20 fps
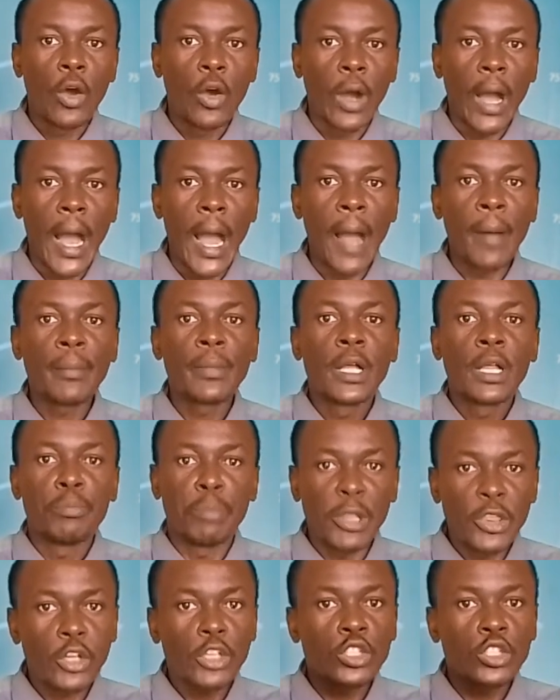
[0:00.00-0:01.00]
Uh,
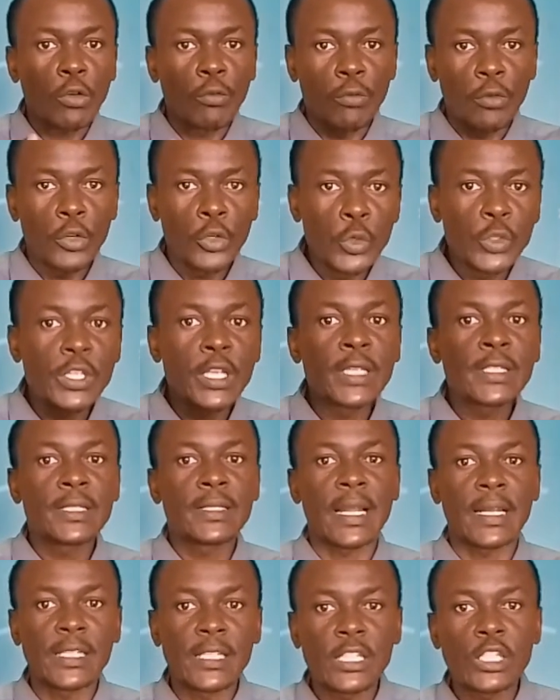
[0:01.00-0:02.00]
methods of using
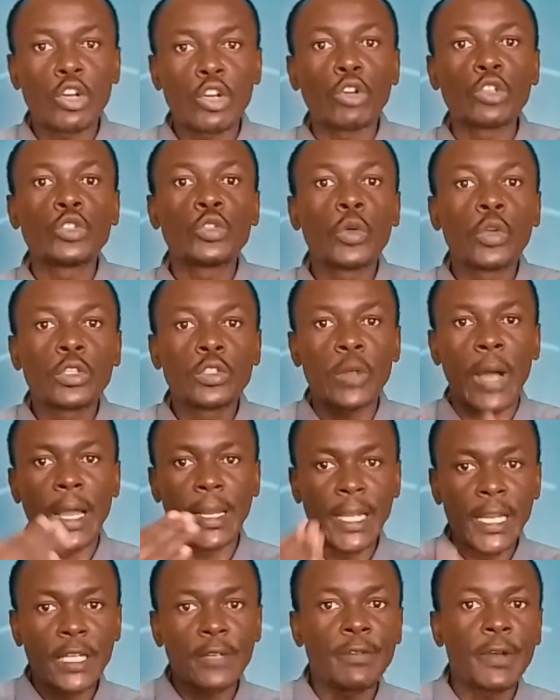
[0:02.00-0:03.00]
statistical tool to
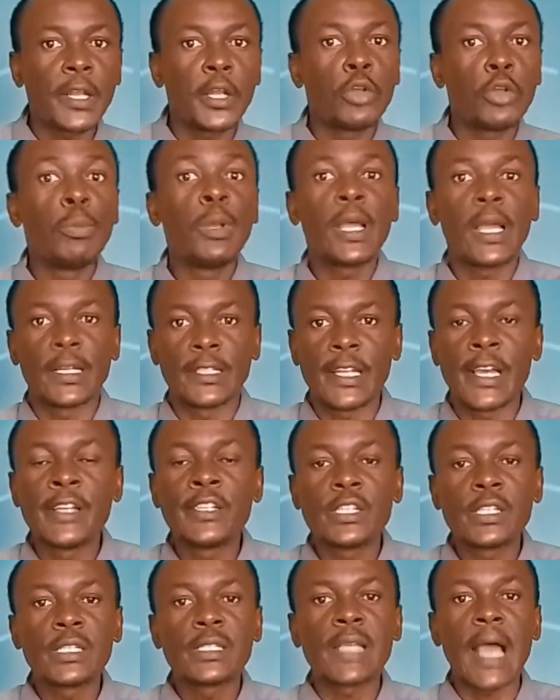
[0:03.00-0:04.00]
identify duplicate
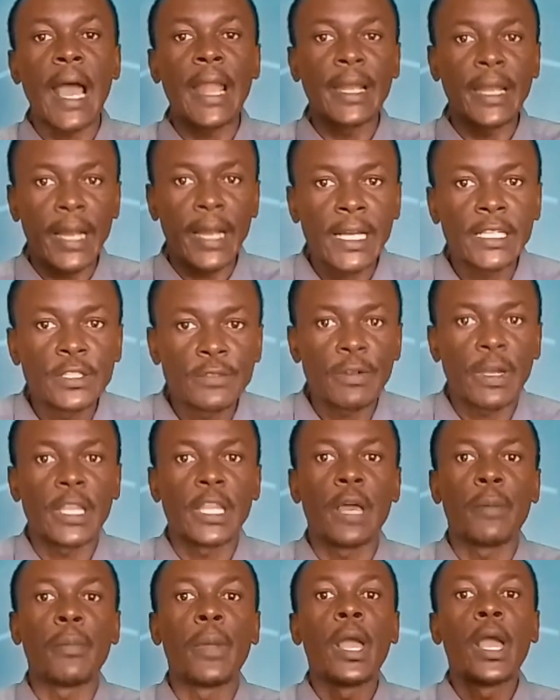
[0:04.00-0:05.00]
entries and rectify
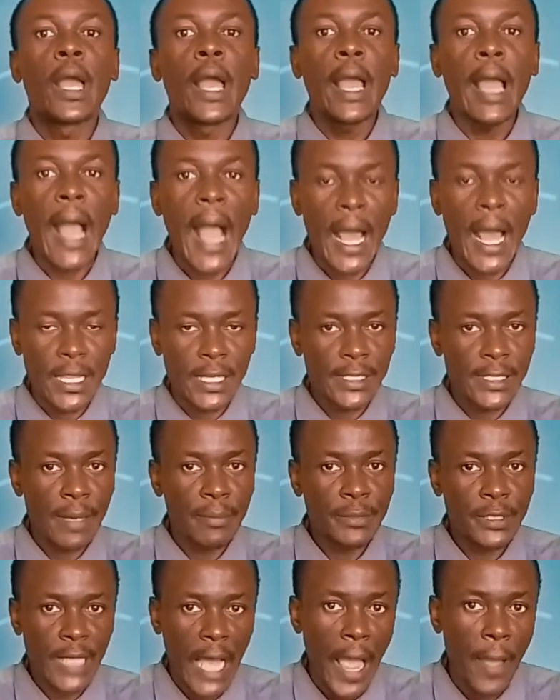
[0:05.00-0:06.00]
them at the
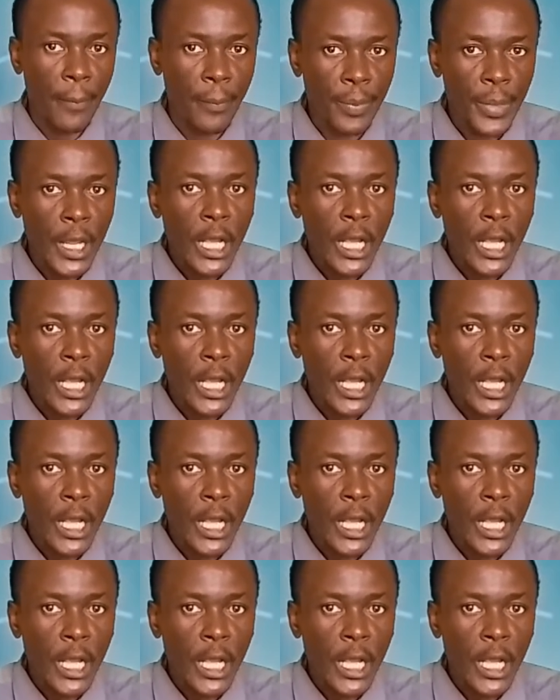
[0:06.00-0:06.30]
same time.